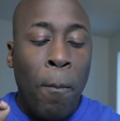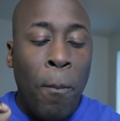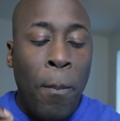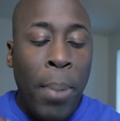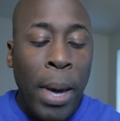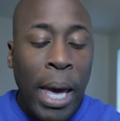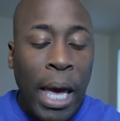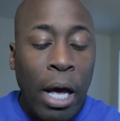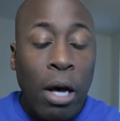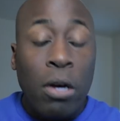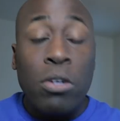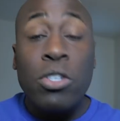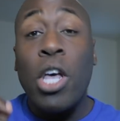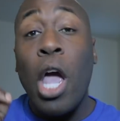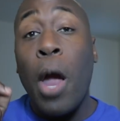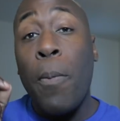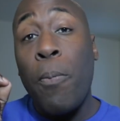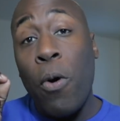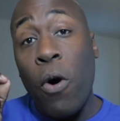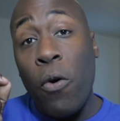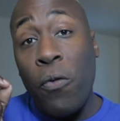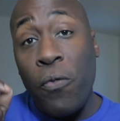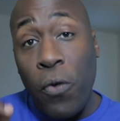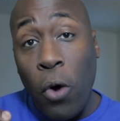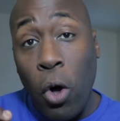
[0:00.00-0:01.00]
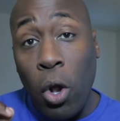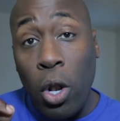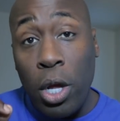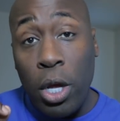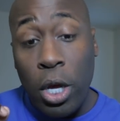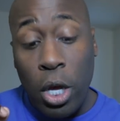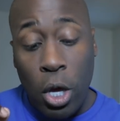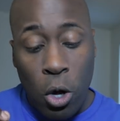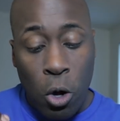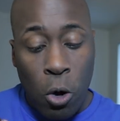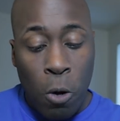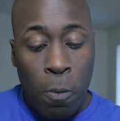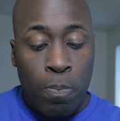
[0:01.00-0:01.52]
builds a
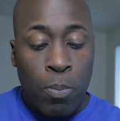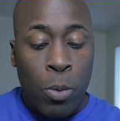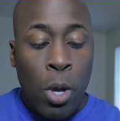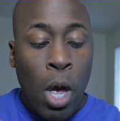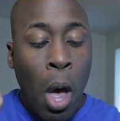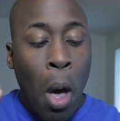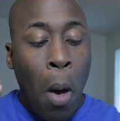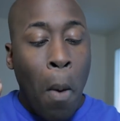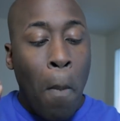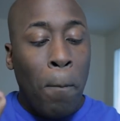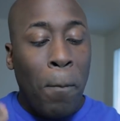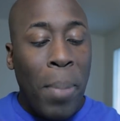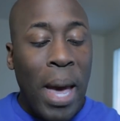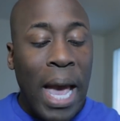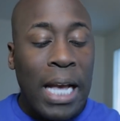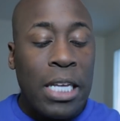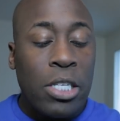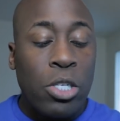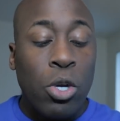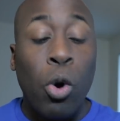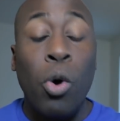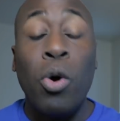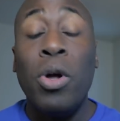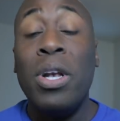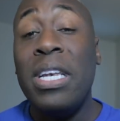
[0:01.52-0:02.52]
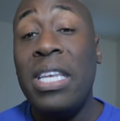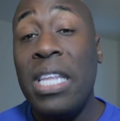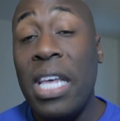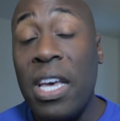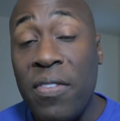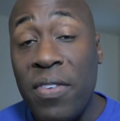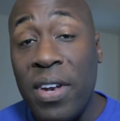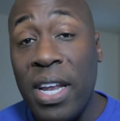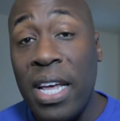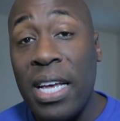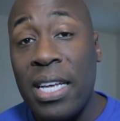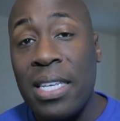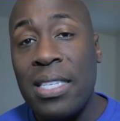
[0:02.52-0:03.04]
portfolio based on
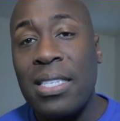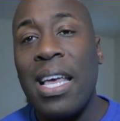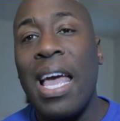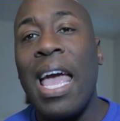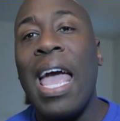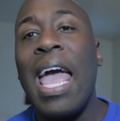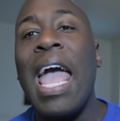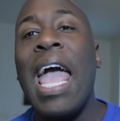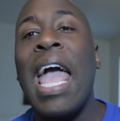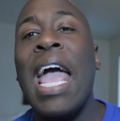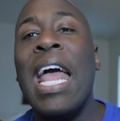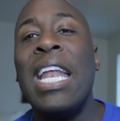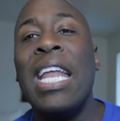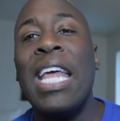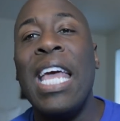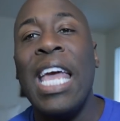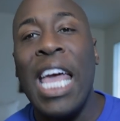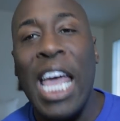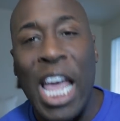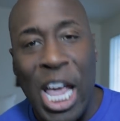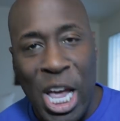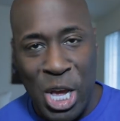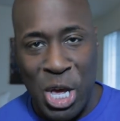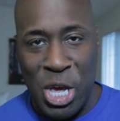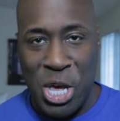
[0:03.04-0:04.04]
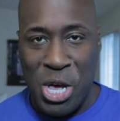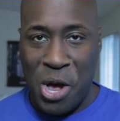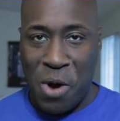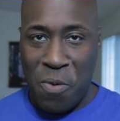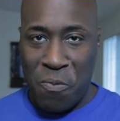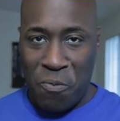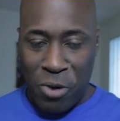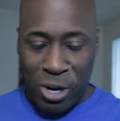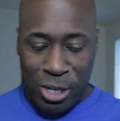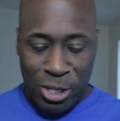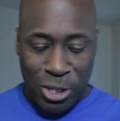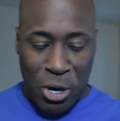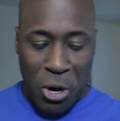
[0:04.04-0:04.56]
dividends and
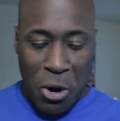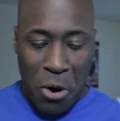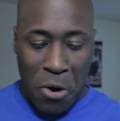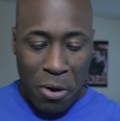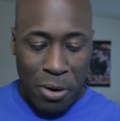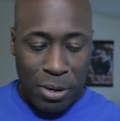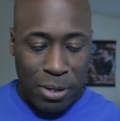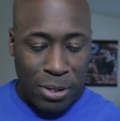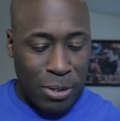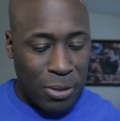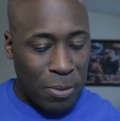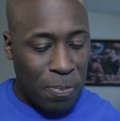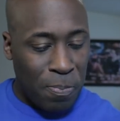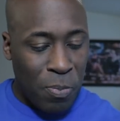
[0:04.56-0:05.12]
income returners.